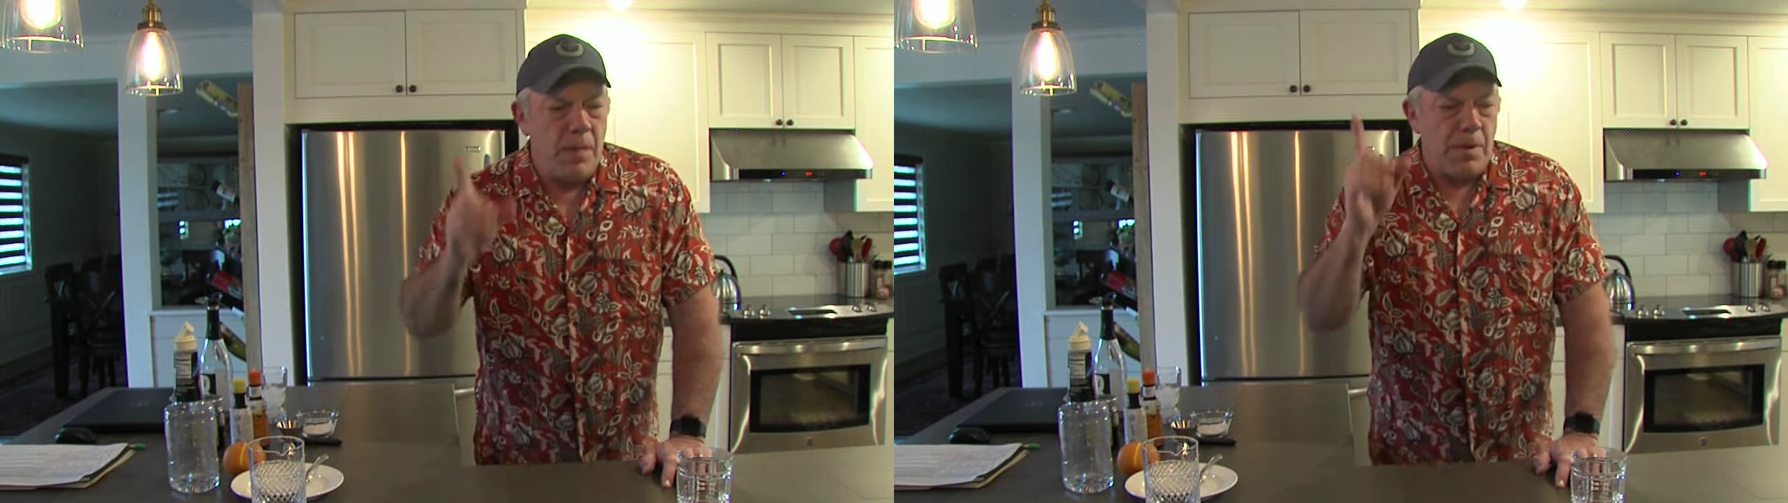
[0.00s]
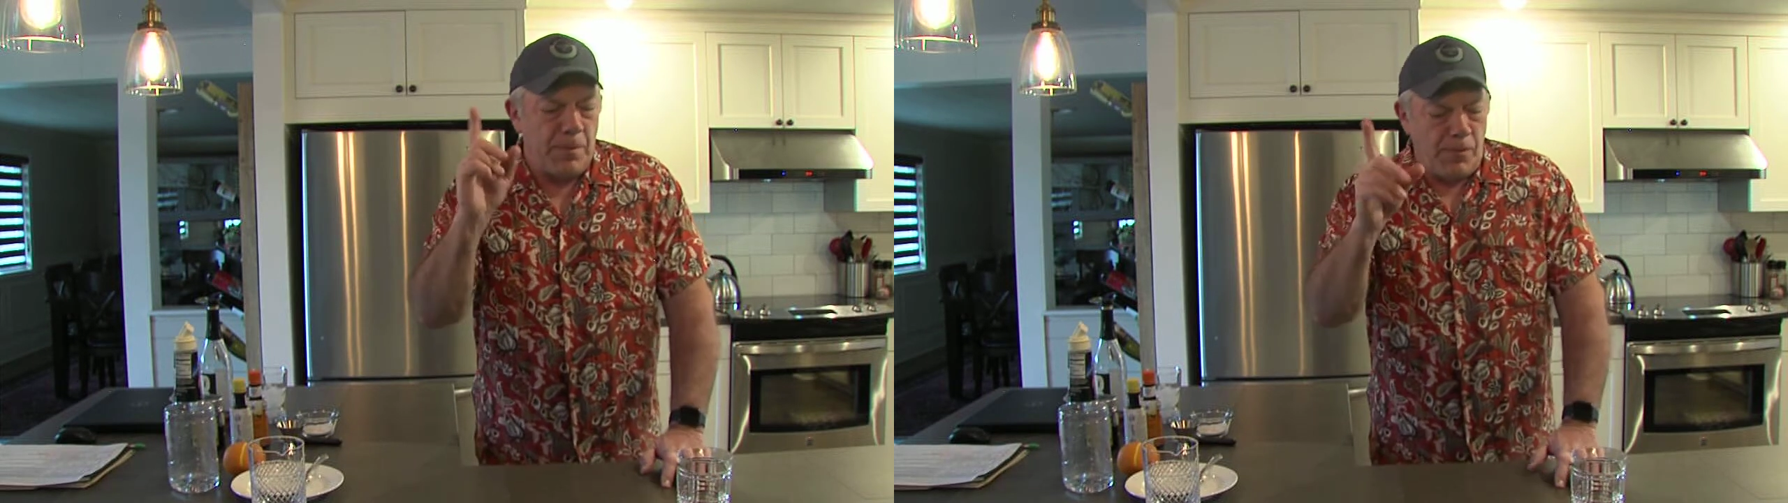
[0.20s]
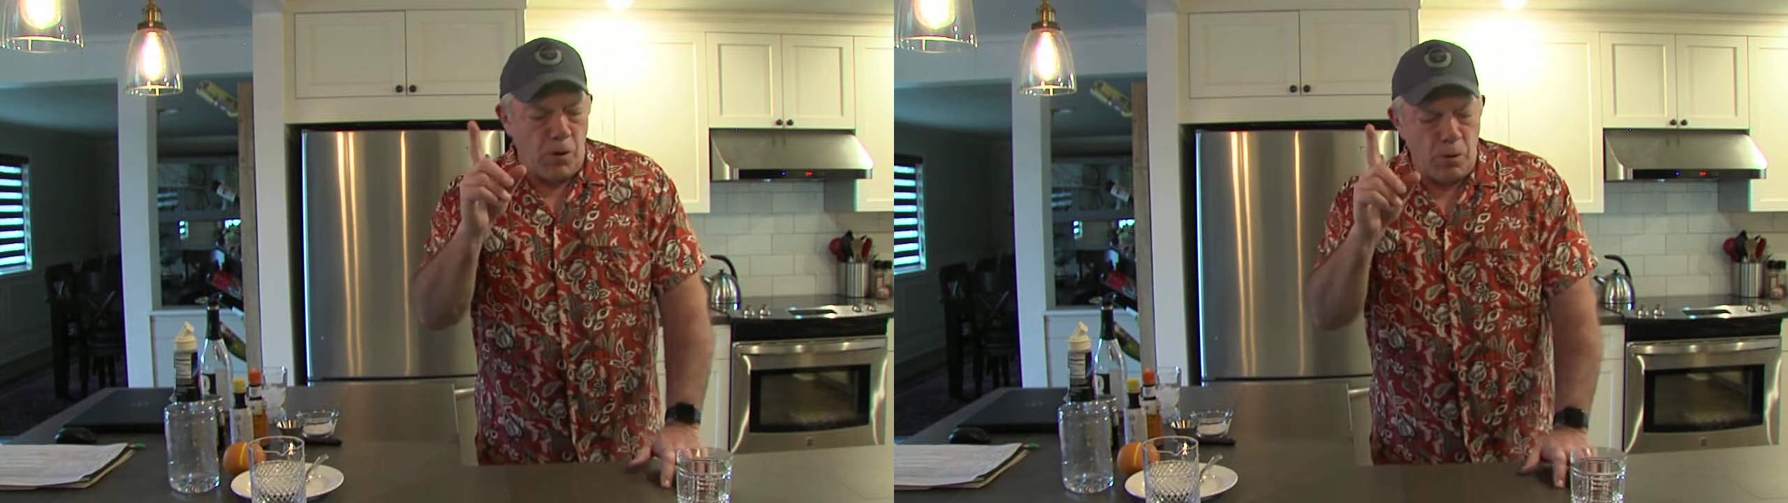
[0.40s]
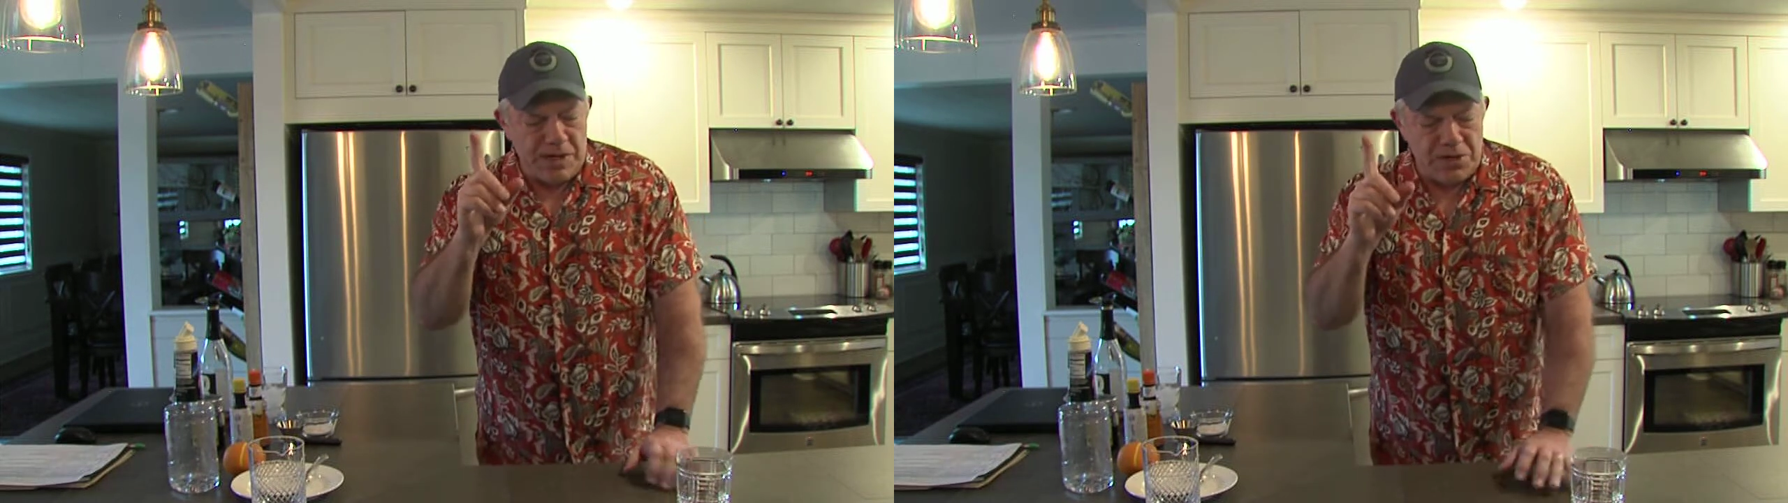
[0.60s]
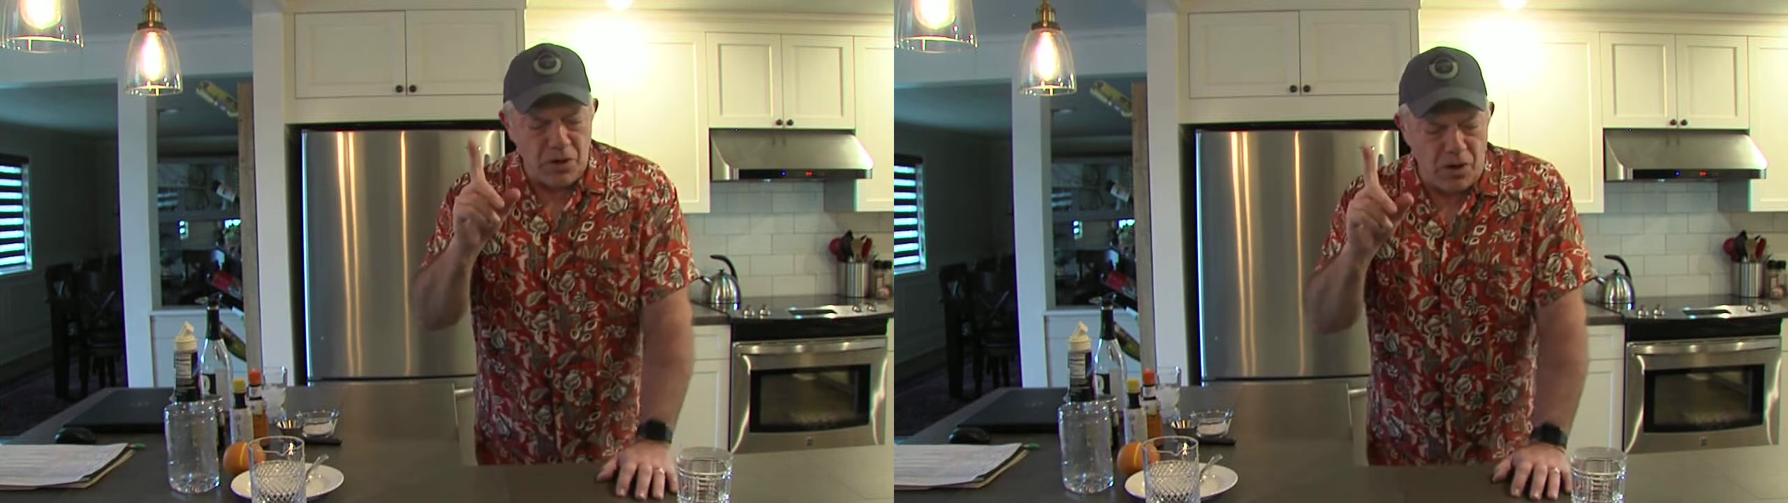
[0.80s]
But before we
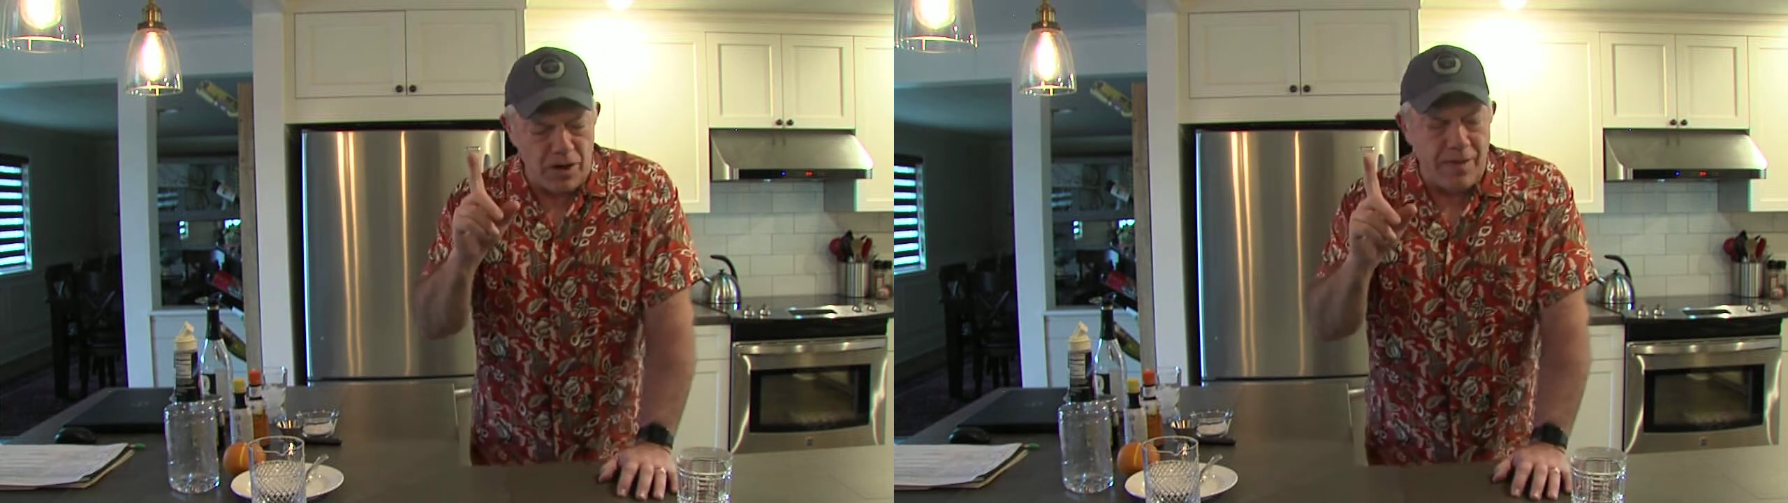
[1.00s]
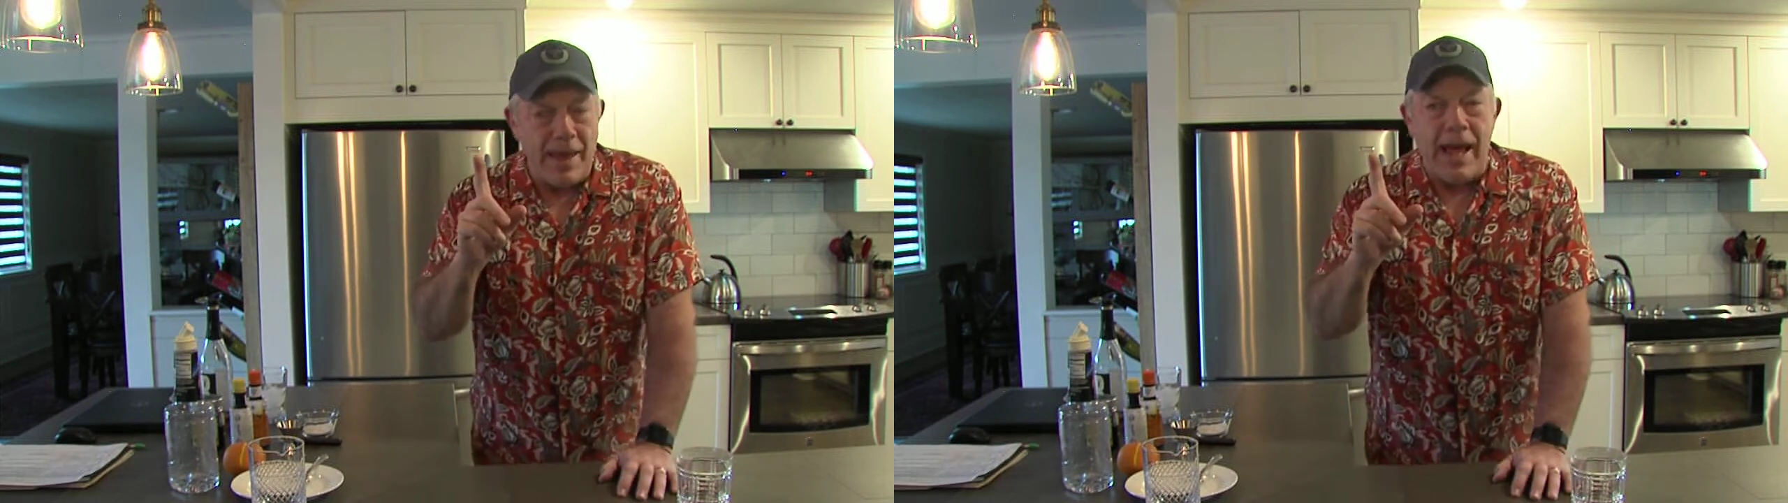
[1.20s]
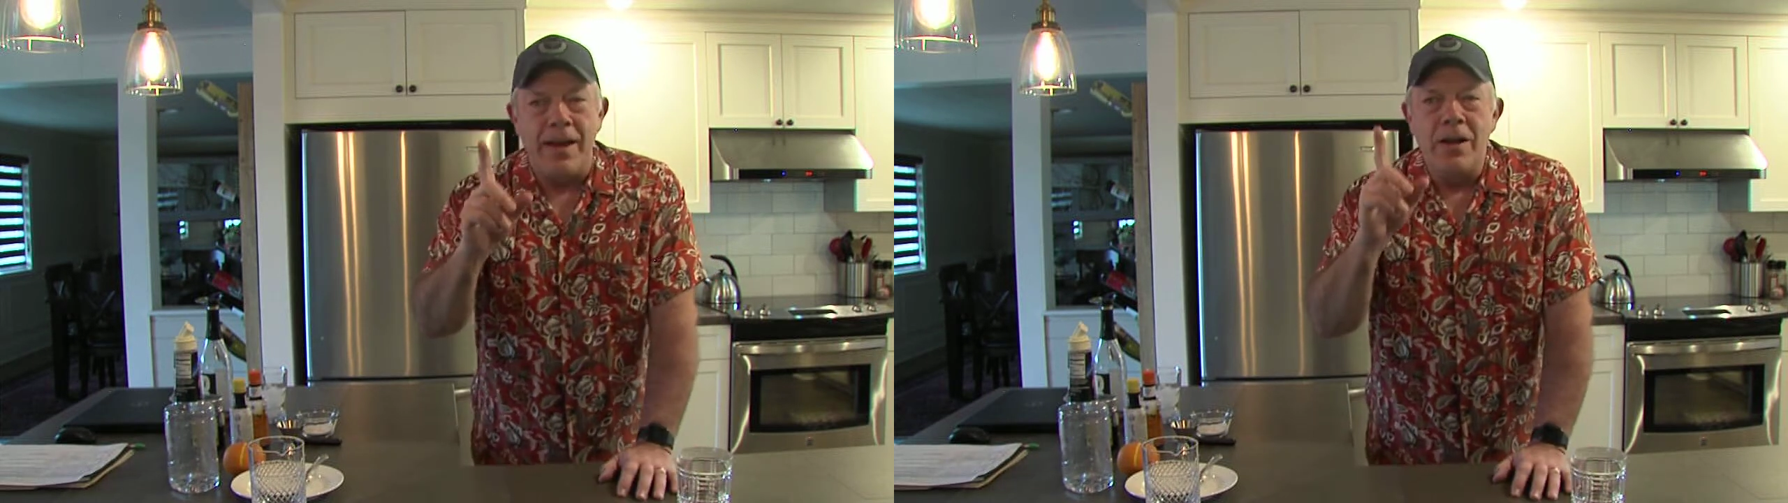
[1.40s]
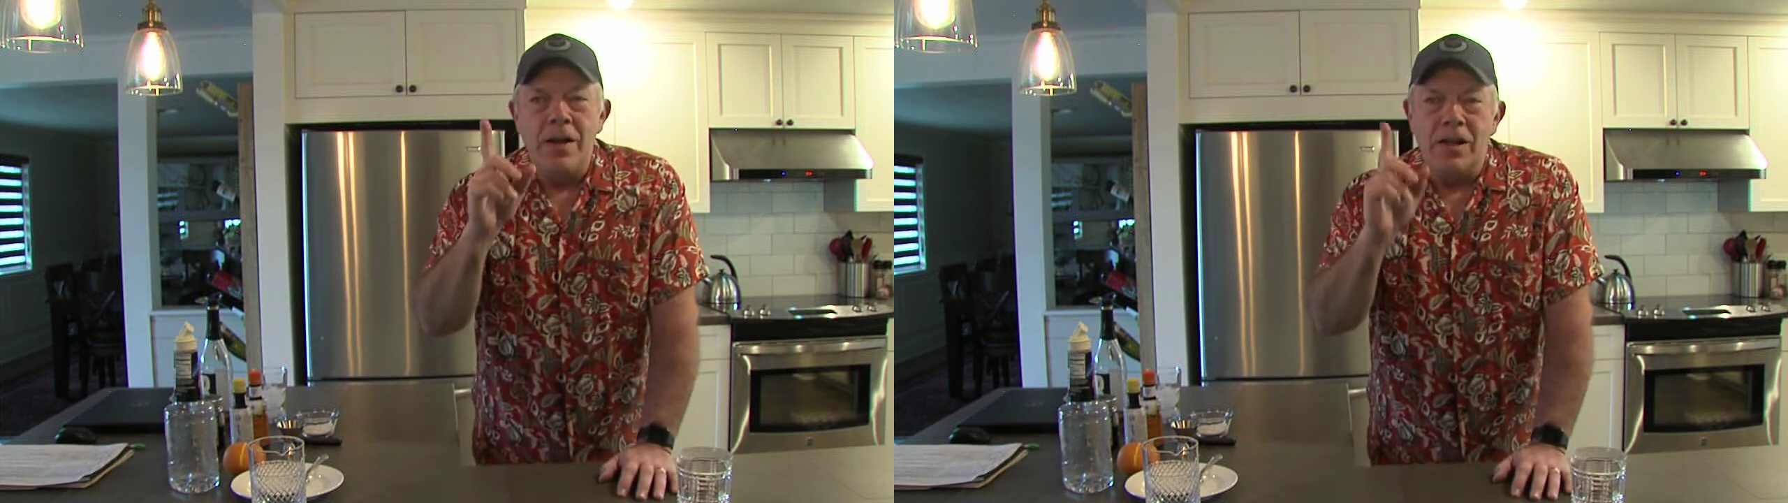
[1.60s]
start on that,